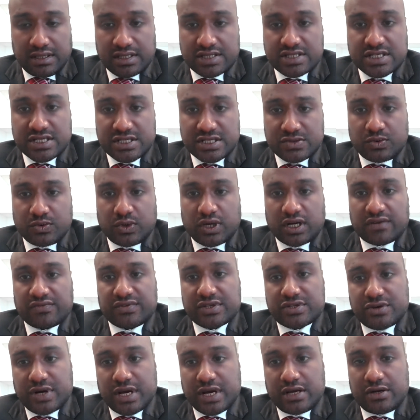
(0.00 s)
This is one
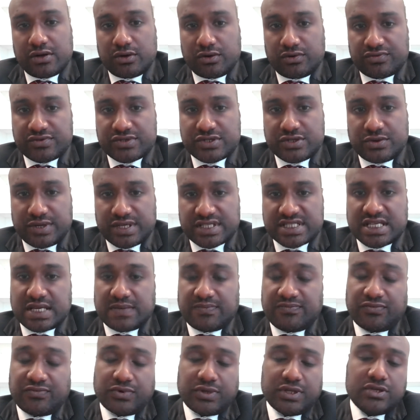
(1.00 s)
of the trade-offs you
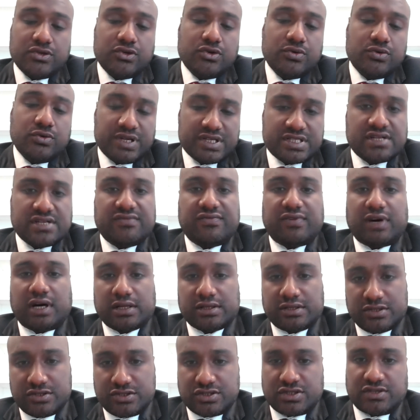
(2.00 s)
accept for the numerous
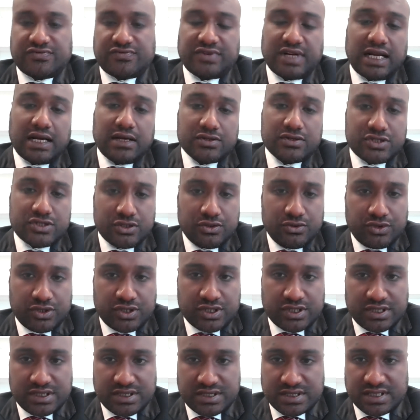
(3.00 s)
advantages of cloud
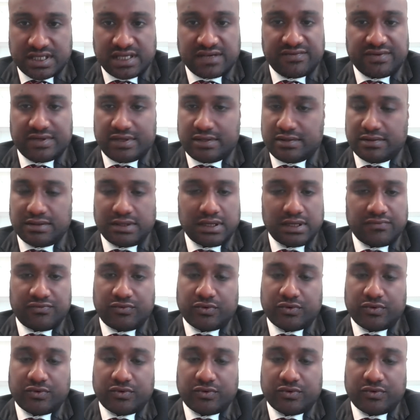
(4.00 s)
solutions, given,